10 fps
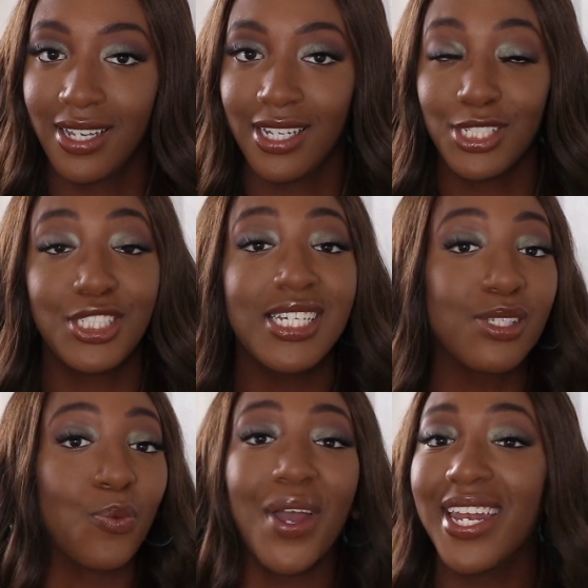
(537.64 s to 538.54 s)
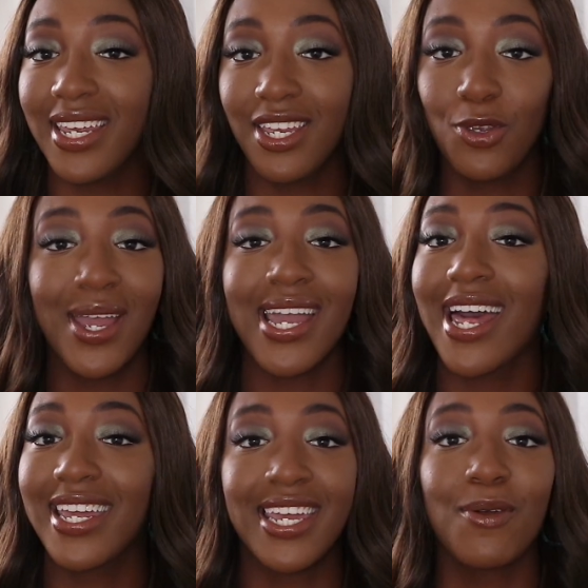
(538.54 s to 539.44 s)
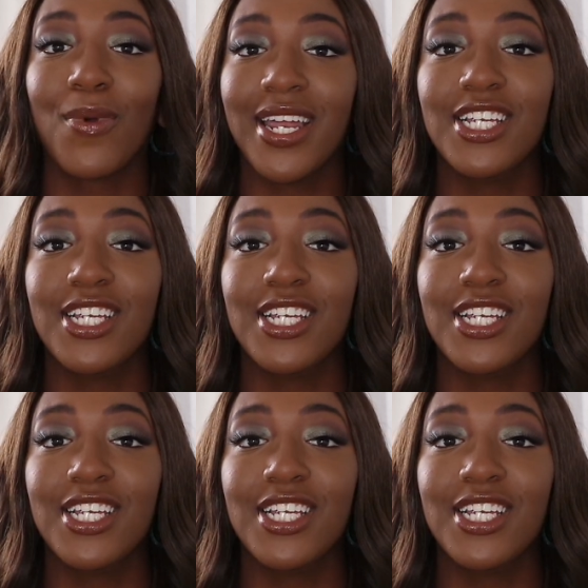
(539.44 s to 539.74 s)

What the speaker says: She's ready. You ain't gotta get ready.